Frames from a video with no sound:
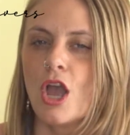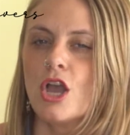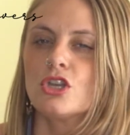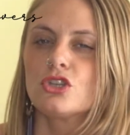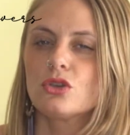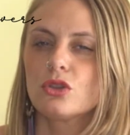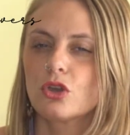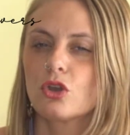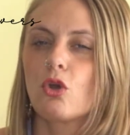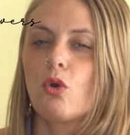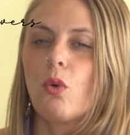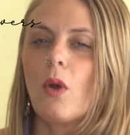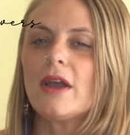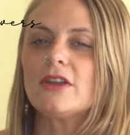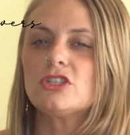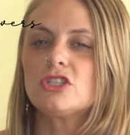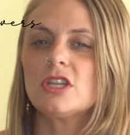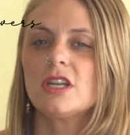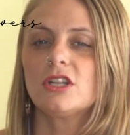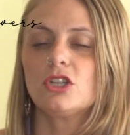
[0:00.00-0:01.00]
So the
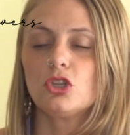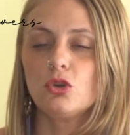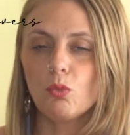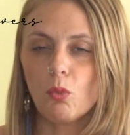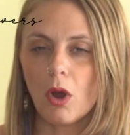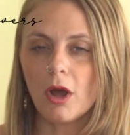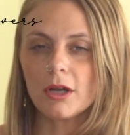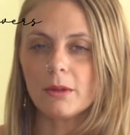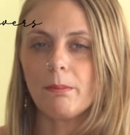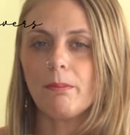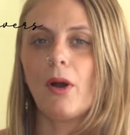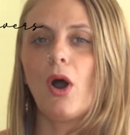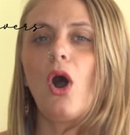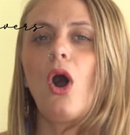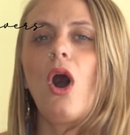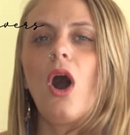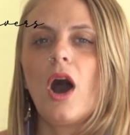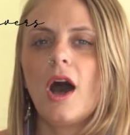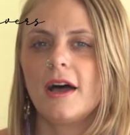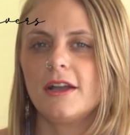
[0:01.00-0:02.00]
question, you want to
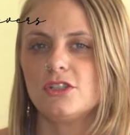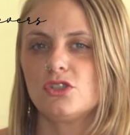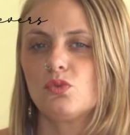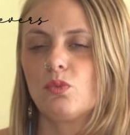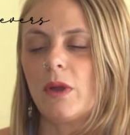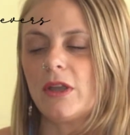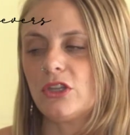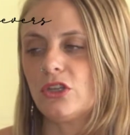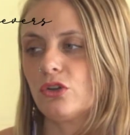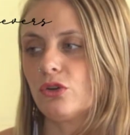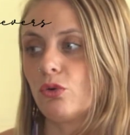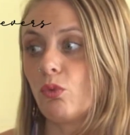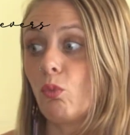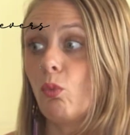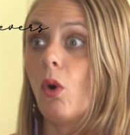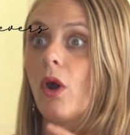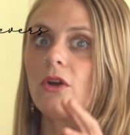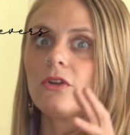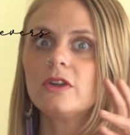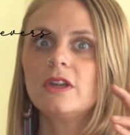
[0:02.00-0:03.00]
pause when you're
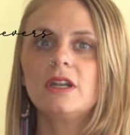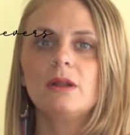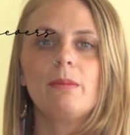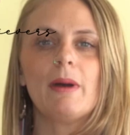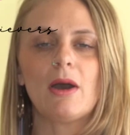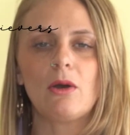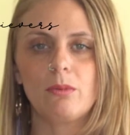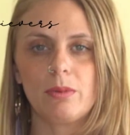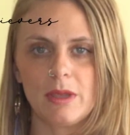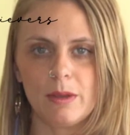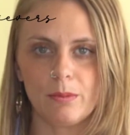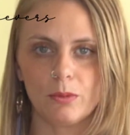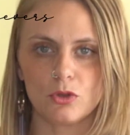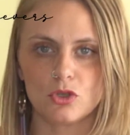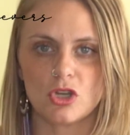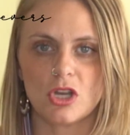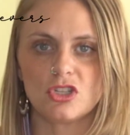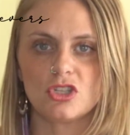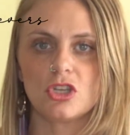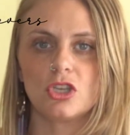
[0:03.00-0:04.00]
worried about people
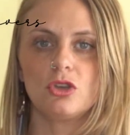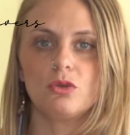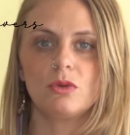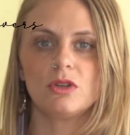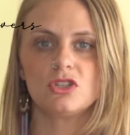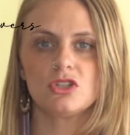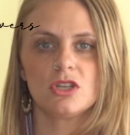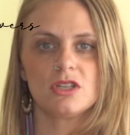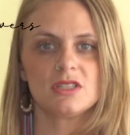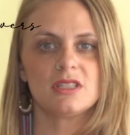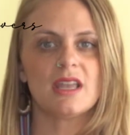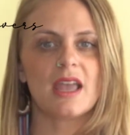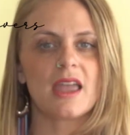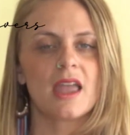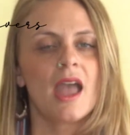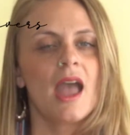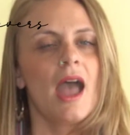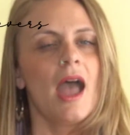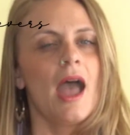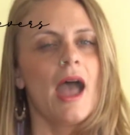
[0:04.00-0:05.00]
judging you and just
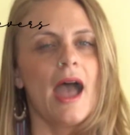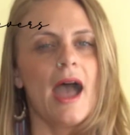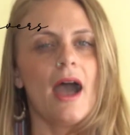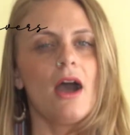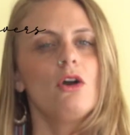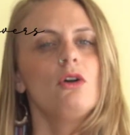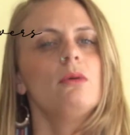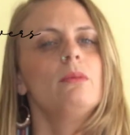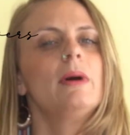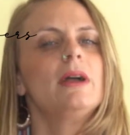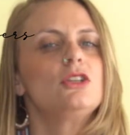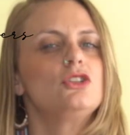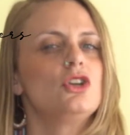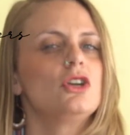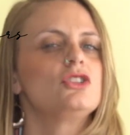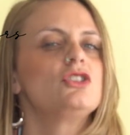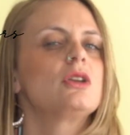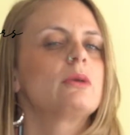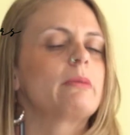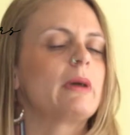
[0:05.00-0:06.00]
say, how am I
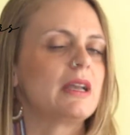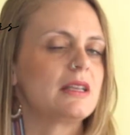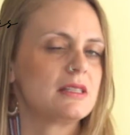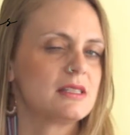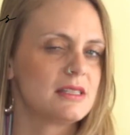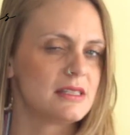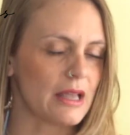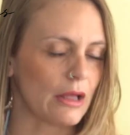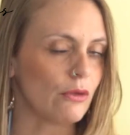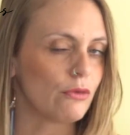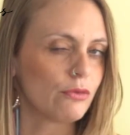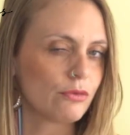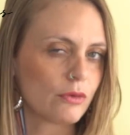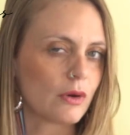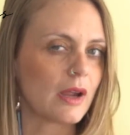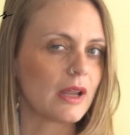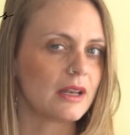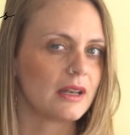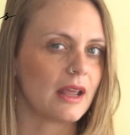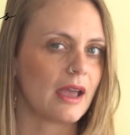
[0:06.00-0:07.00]
judging myself
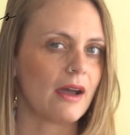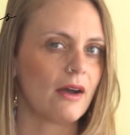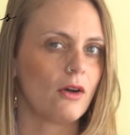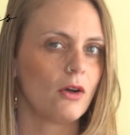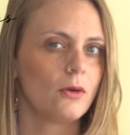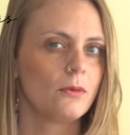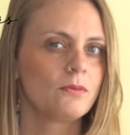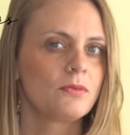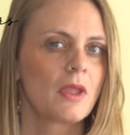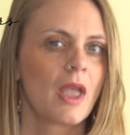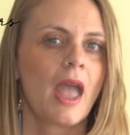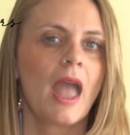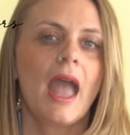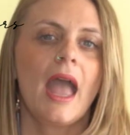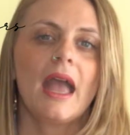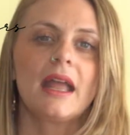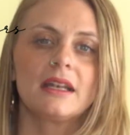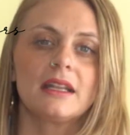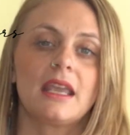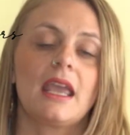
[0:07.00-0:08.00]
right now?
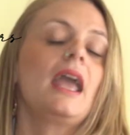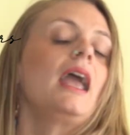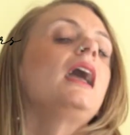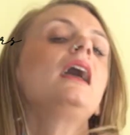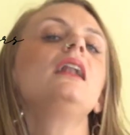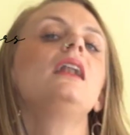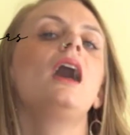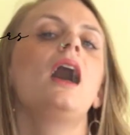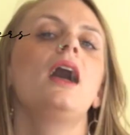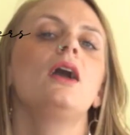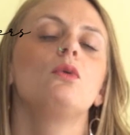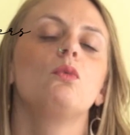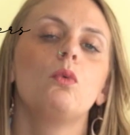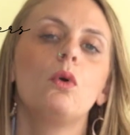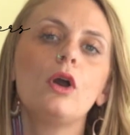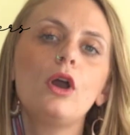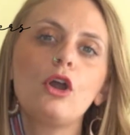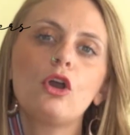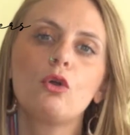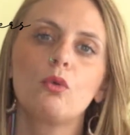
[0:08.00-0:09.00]
And can I
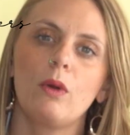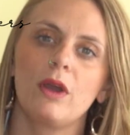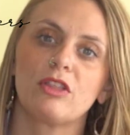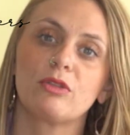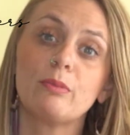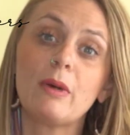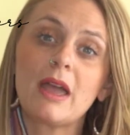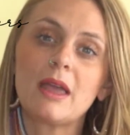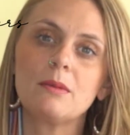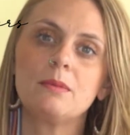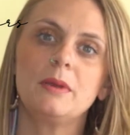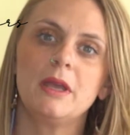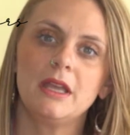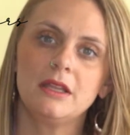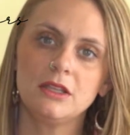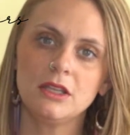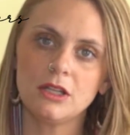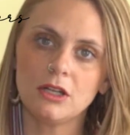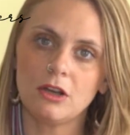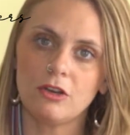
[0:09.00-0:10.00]
work with my
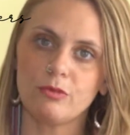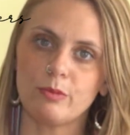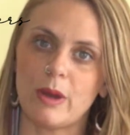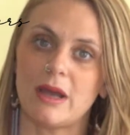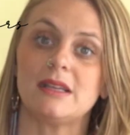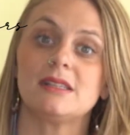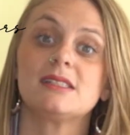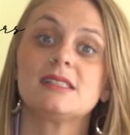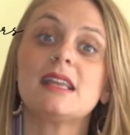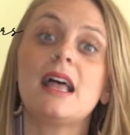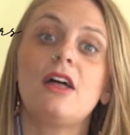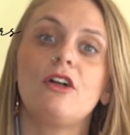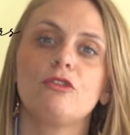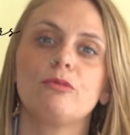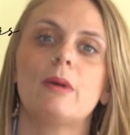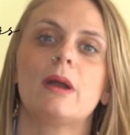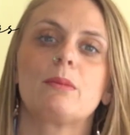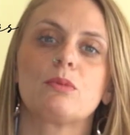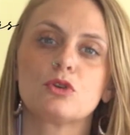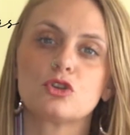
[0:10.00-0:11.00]
opinion of myself,
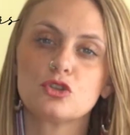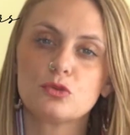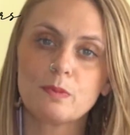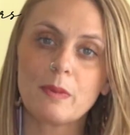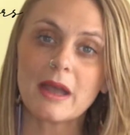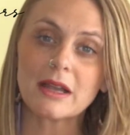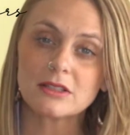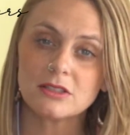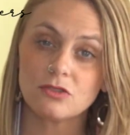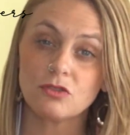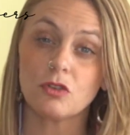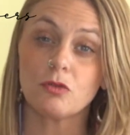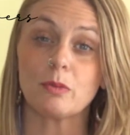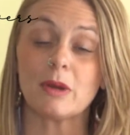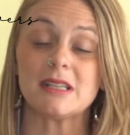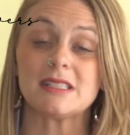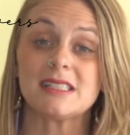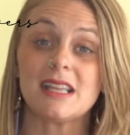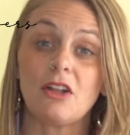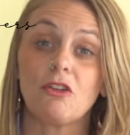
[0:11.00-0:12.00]
my perspective of
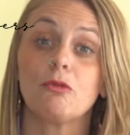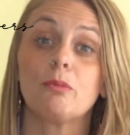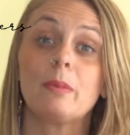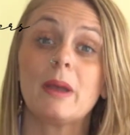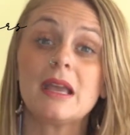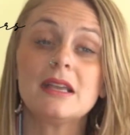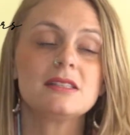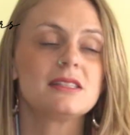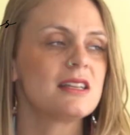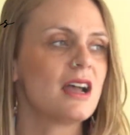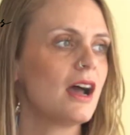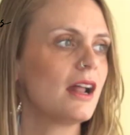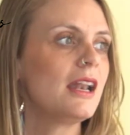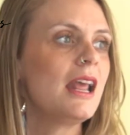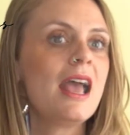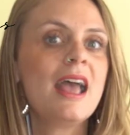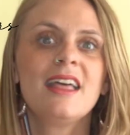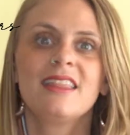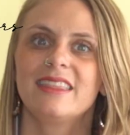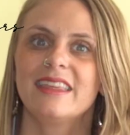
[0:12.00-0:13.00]
myself based on
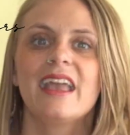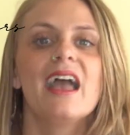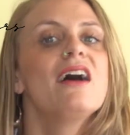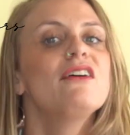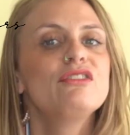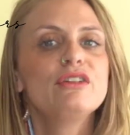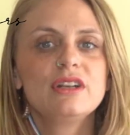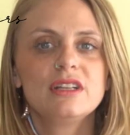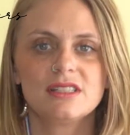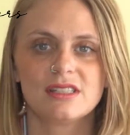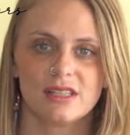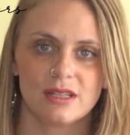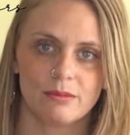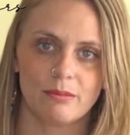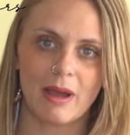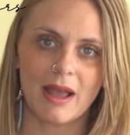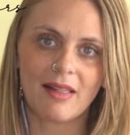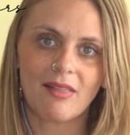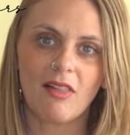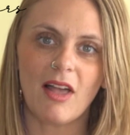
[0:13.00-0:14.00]
the evidence in
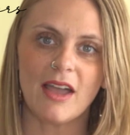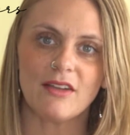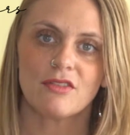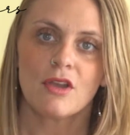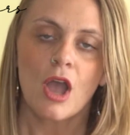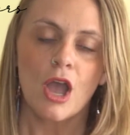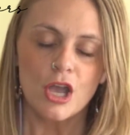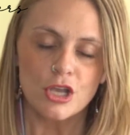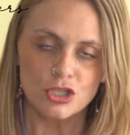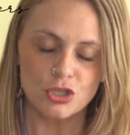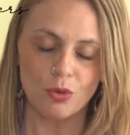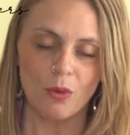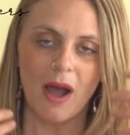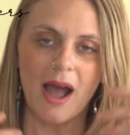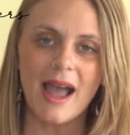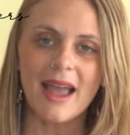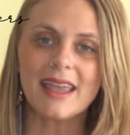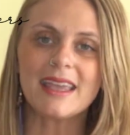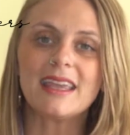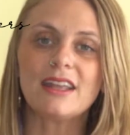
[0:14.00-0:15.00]
my life so
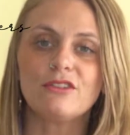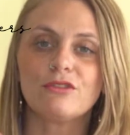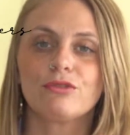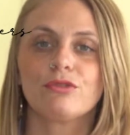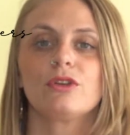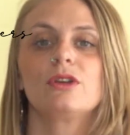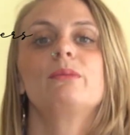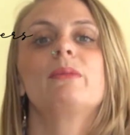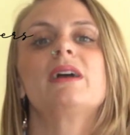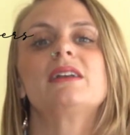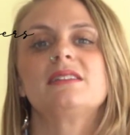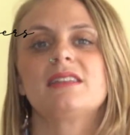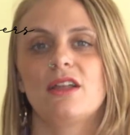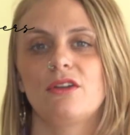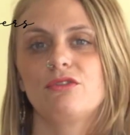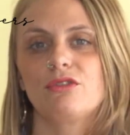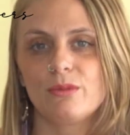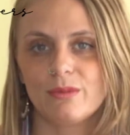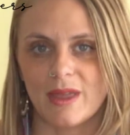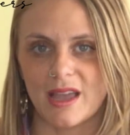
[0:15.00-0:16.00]
I can free
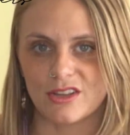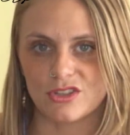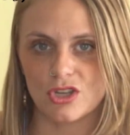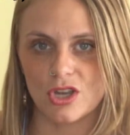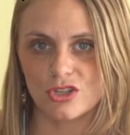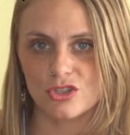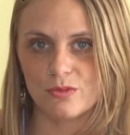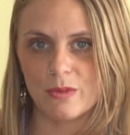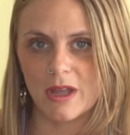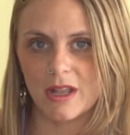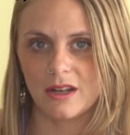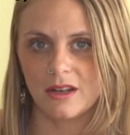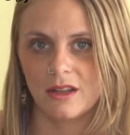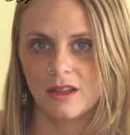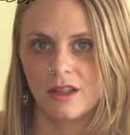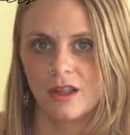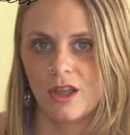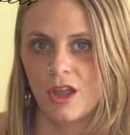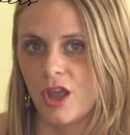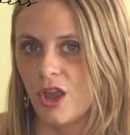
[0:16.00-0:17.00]
myself from that judgment,
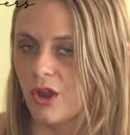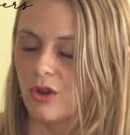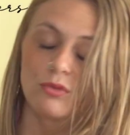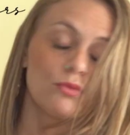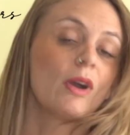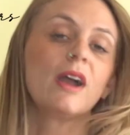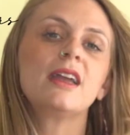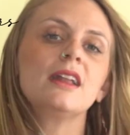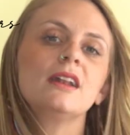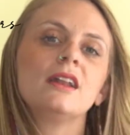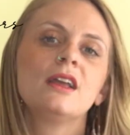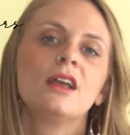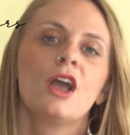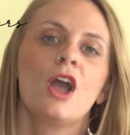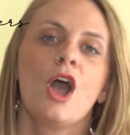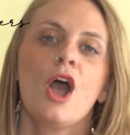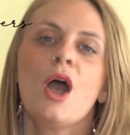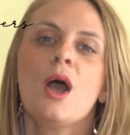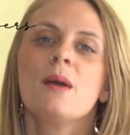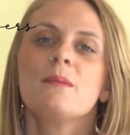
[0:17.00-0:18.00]
right?
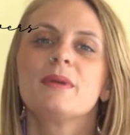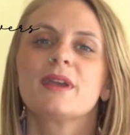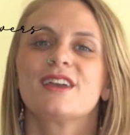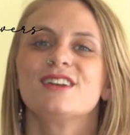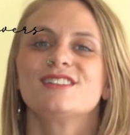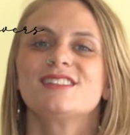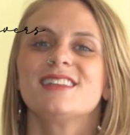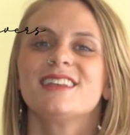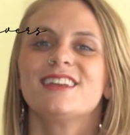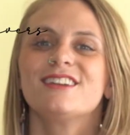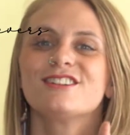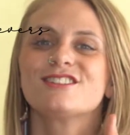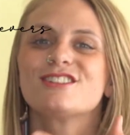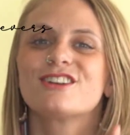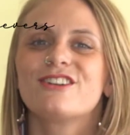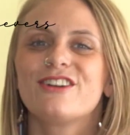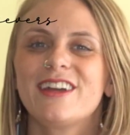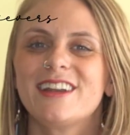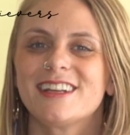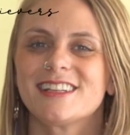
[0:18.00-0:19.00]
Because here's a
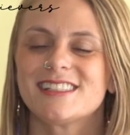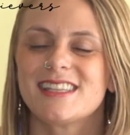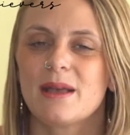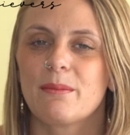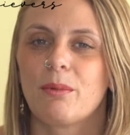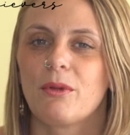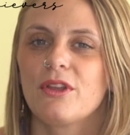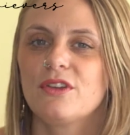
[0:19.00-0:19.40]
great example.